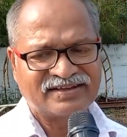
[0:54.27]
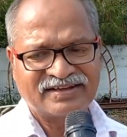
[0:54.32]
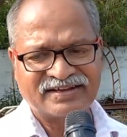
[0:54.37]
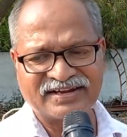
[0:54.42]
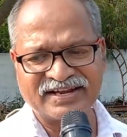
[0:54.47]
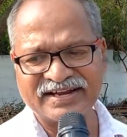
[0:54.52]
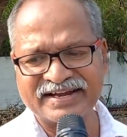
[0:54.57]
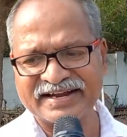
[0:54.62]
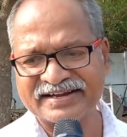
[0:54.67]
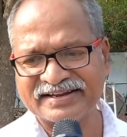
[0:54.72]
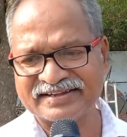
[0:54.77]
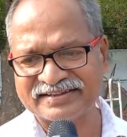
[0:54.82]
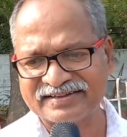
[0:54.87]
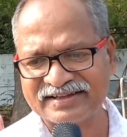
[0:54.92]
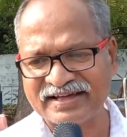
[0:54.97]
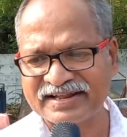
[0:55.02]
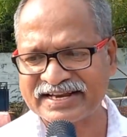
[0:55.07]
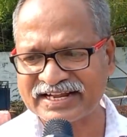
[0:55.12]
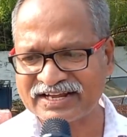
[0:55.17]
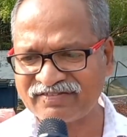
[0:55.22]
needed
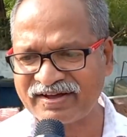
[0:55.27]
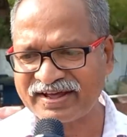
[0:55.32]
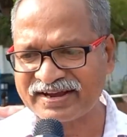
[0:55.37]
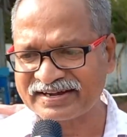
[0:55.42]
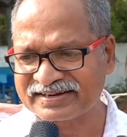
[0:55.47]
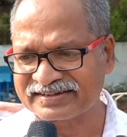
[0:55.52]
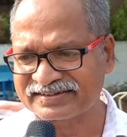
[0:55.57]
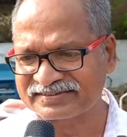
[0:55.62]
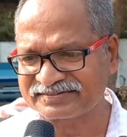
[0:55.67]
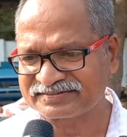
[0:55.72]
or required.